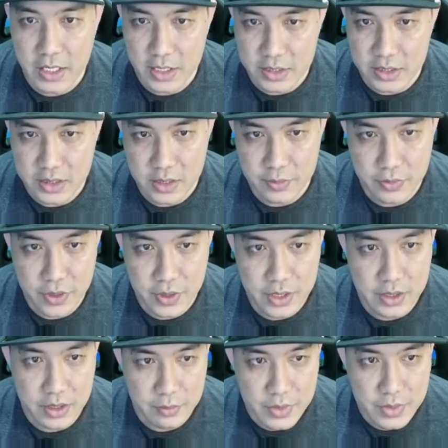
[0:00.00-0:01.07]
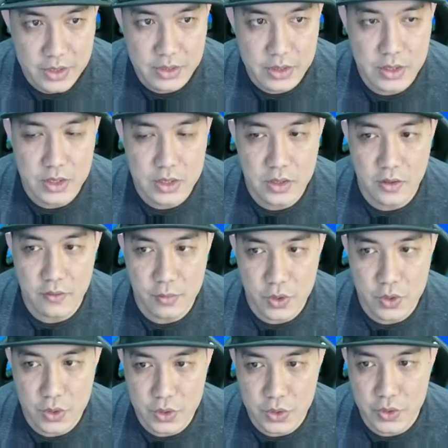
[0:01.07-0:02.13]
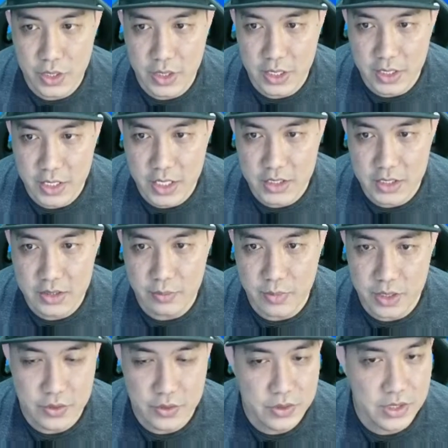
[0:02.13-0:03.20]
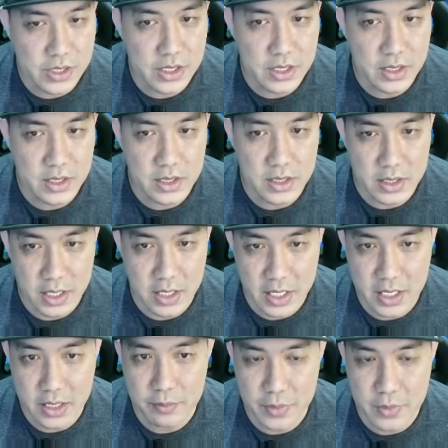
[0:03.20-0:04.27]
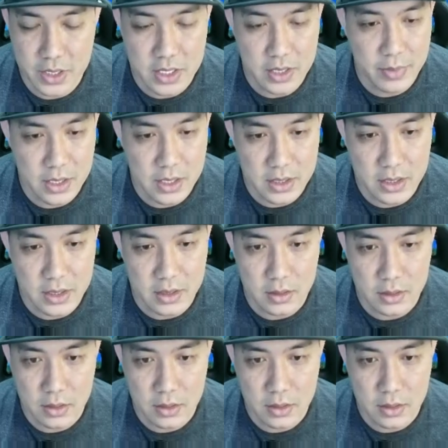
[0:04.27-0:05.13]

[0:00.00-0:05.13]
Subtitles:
can separate the mixture of muruku and nuts by using the hand-picking method.